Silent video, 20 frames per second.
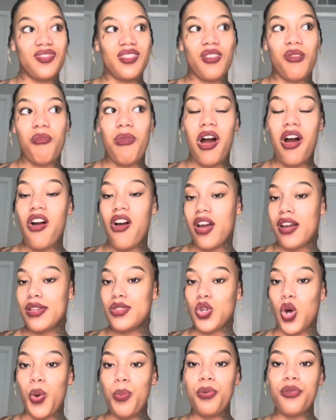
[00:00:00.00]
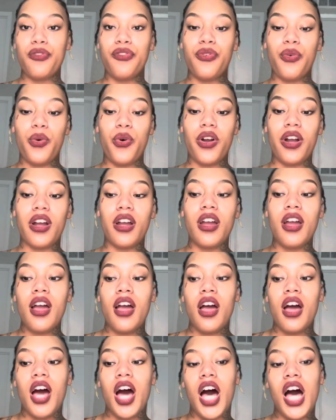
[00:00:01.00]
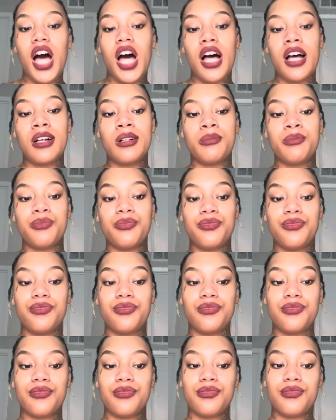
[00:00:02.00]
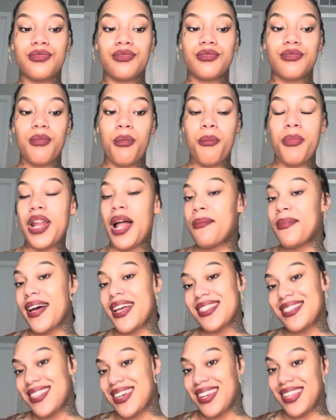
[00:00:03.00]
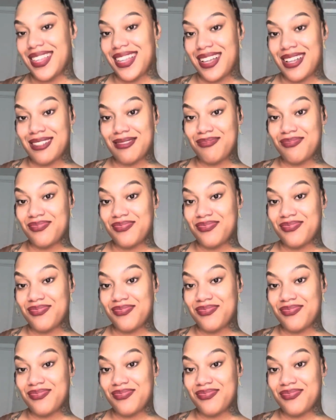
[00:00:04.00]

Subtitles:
my heart is open for it. But I'm not settling.